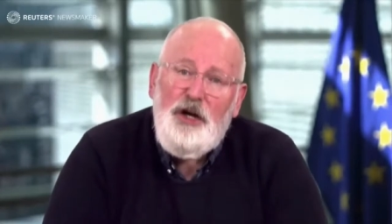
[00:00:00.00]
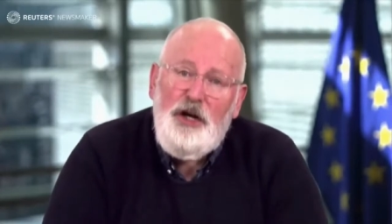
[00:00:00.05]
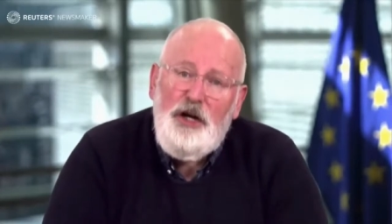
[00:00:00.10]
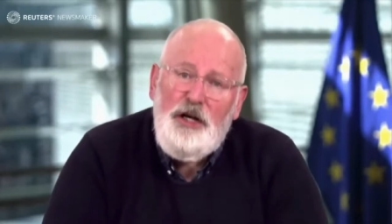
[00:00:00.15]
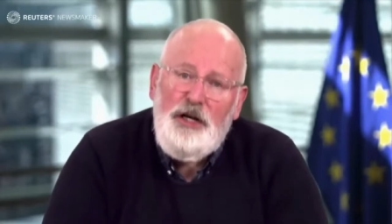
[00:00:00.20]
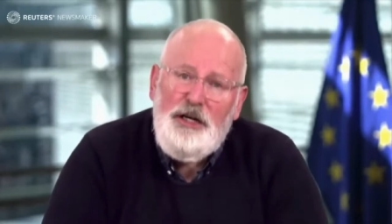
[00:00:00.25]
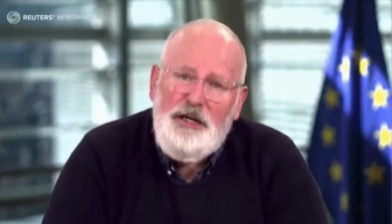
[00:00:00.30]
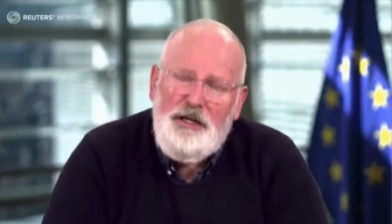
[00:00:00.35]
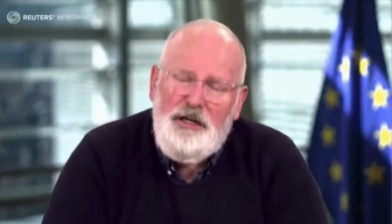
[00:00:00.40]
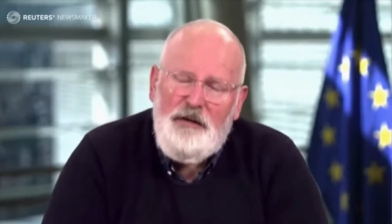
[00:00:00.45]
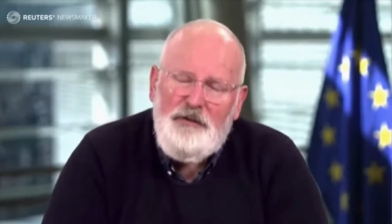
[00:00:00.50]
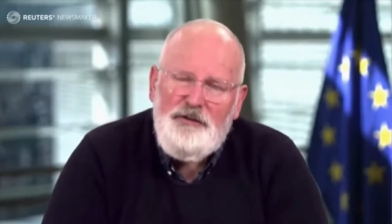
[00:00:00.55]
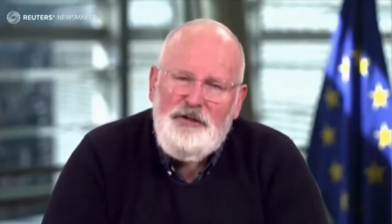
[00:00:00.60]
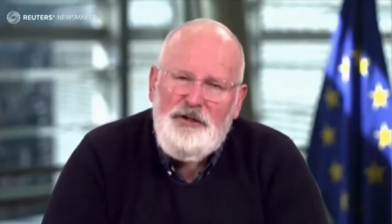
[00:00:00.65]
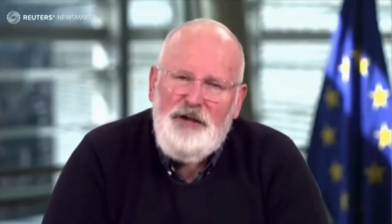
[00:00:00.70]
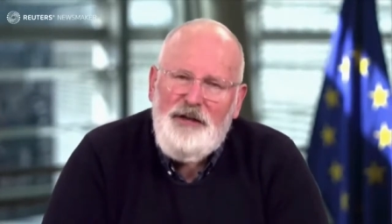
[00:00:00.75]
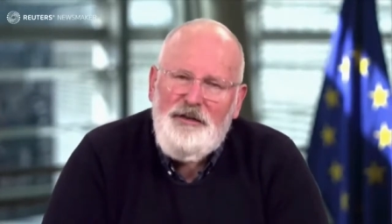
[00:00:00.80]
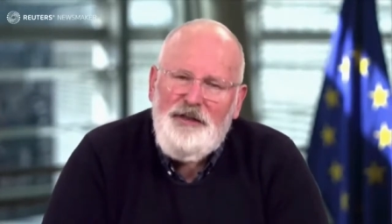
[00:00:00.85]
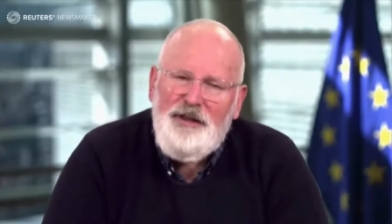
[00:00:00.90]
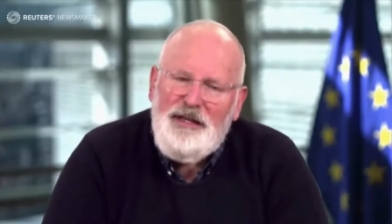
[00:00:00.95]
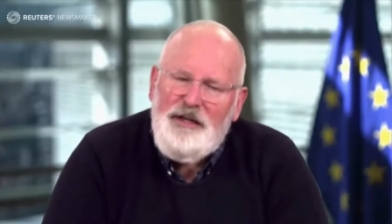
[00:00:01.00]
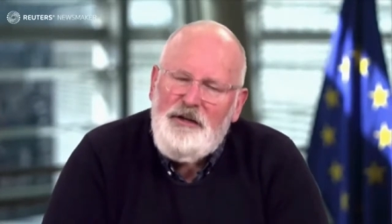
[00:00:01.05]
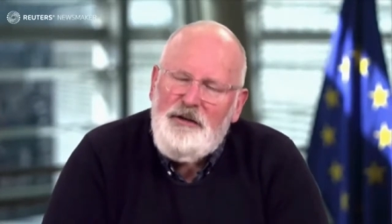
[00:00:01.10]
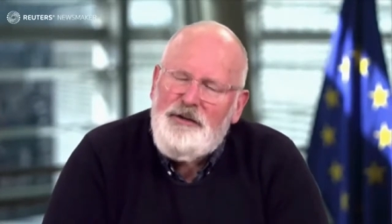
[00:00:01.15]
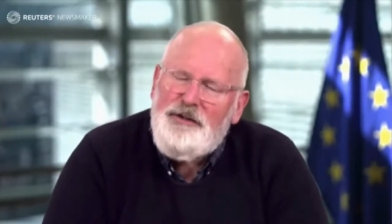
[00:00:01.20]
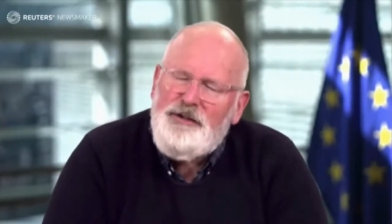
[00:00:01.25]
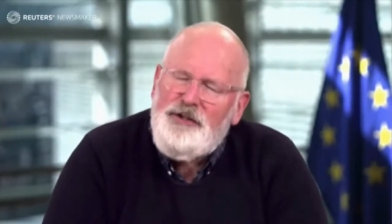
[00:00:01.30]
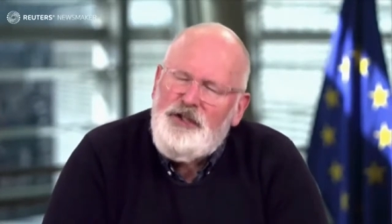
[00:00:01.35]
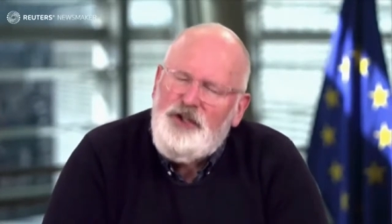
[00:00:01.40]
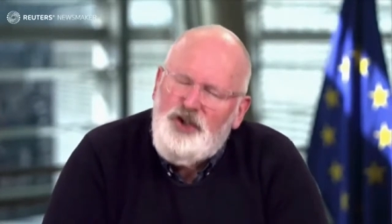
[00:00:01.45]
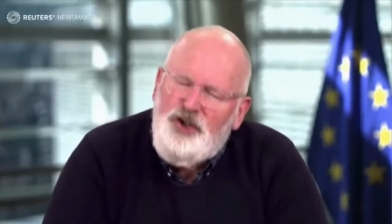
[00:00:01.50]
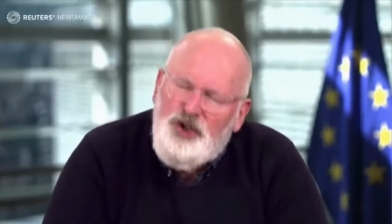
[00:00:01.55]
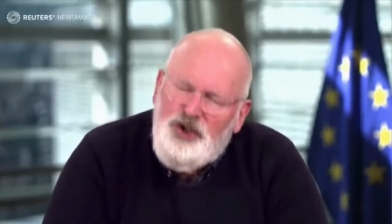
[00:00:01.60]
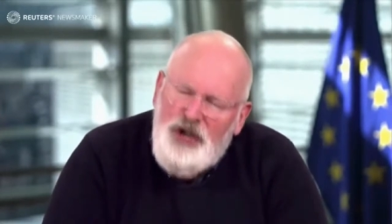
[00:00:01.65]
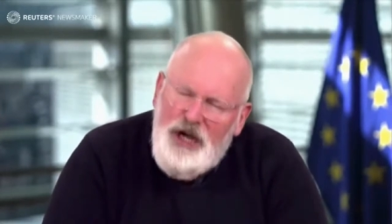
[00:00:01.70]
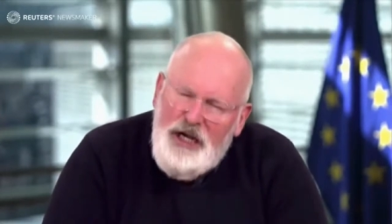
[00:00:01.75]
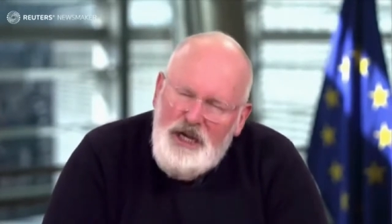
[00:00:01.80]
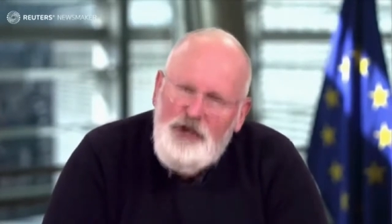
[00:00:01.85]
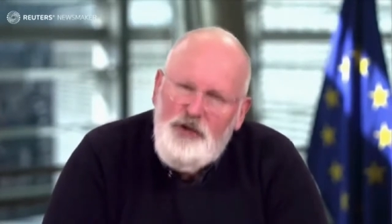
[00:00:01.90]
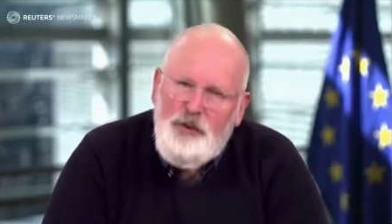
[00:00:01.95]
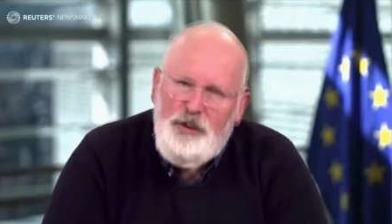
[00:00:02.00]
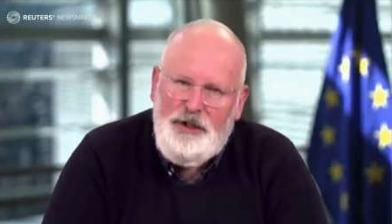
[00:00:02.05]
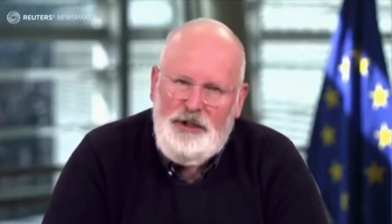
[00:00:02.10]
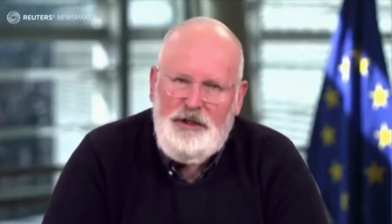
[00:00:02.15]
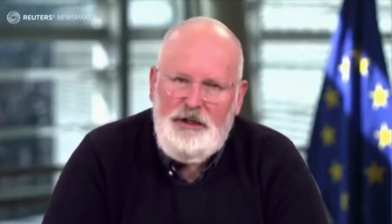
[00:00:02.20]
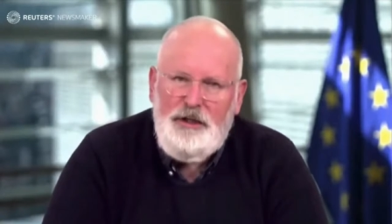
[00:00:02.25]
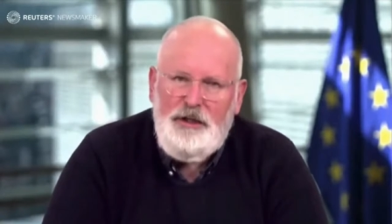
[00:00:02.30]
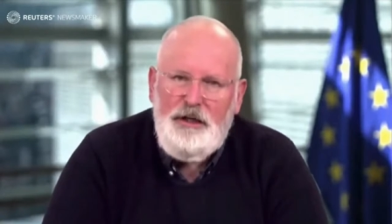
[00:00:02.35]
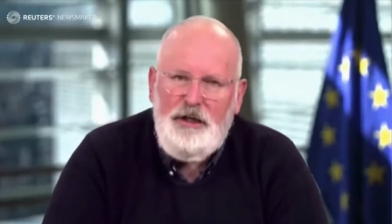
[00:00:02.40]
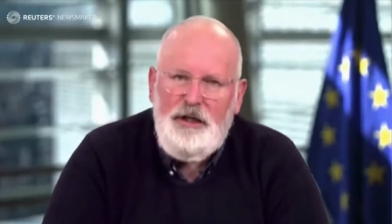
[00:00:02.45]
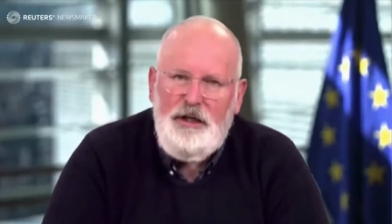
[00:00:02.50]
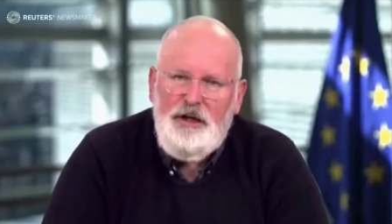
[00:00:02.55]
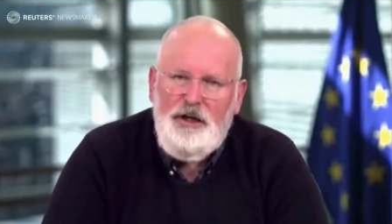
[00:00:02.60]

early enough. So I think there is a genuine